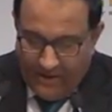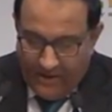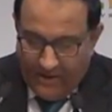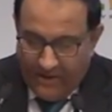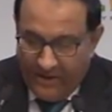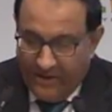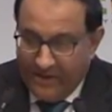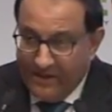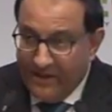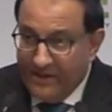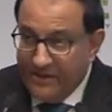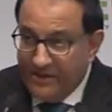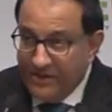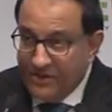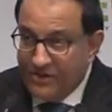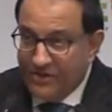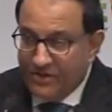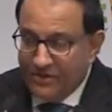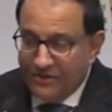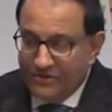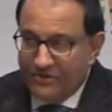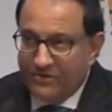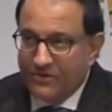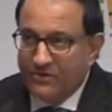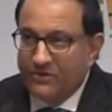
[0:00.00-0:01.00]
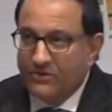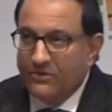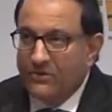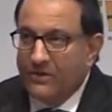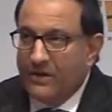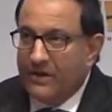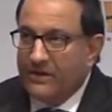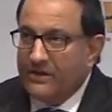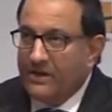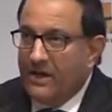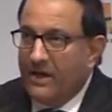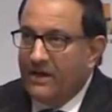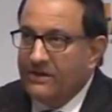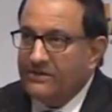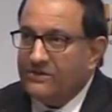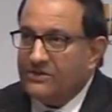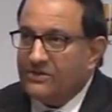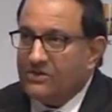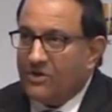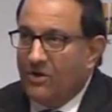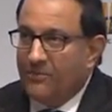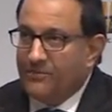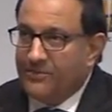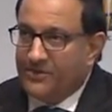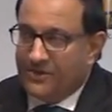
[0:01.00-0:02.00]
In addition to enhanced
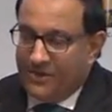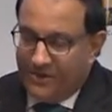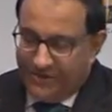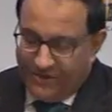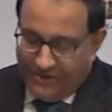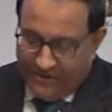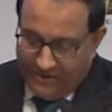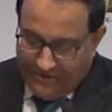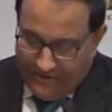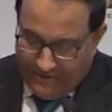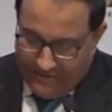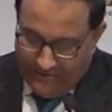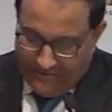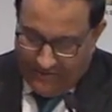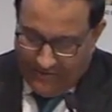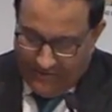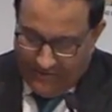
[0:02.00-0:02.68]
competition,